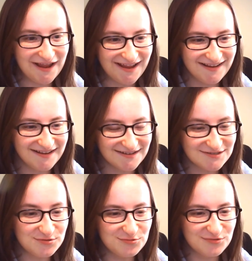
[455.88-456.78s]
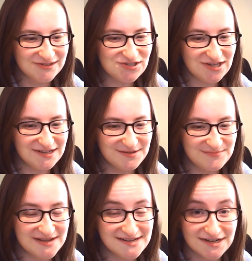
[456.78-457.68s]
went to the
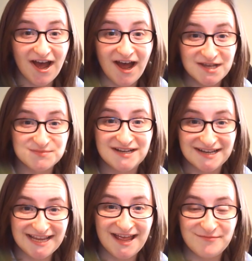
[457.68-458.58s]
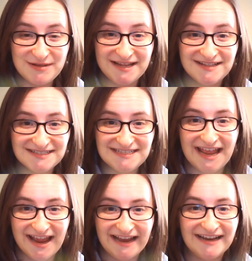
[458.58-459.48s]
gym and it caused me to get pit
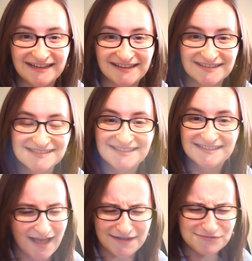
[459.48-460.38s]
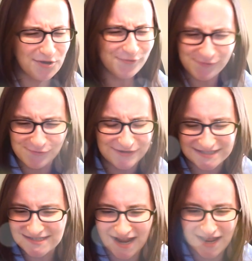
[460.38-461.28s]
stains. I know
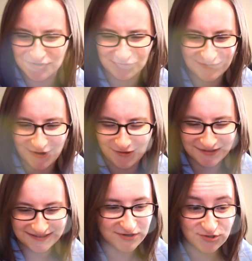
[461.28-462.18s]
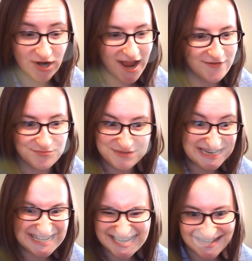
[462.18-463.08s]
it's natural, but it's driving
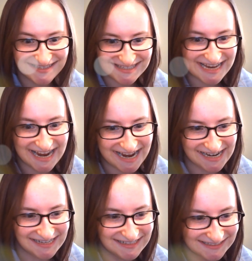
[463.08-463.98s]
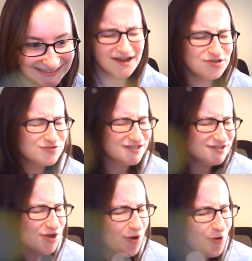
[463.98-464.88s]
me insane. I use
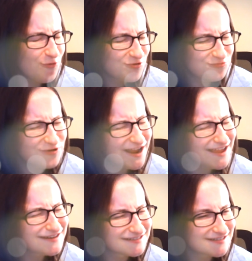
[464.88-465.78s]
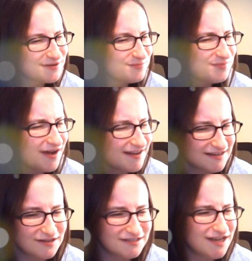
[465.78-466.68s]
deodorant, but
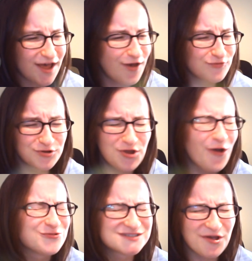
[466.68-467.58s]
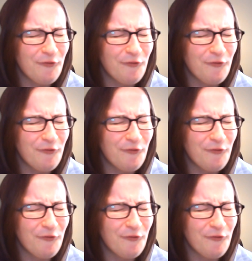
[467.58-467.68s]
it never goes